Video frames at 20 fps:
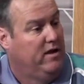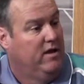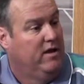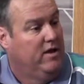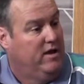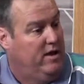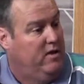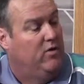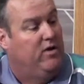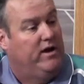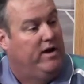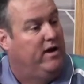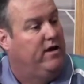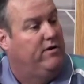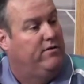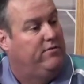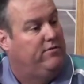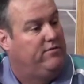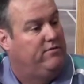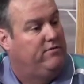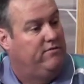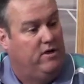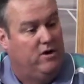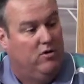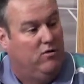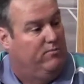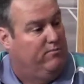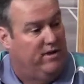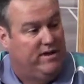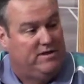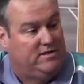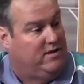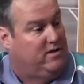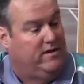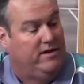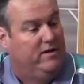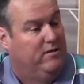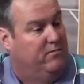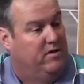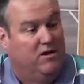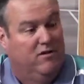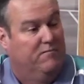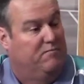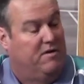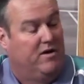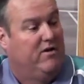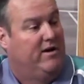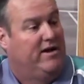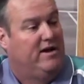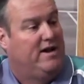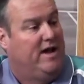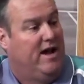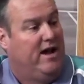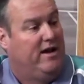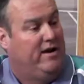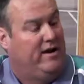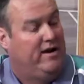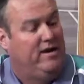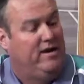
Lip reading: I mean, here it is, you know, basically in the middle of Marion County,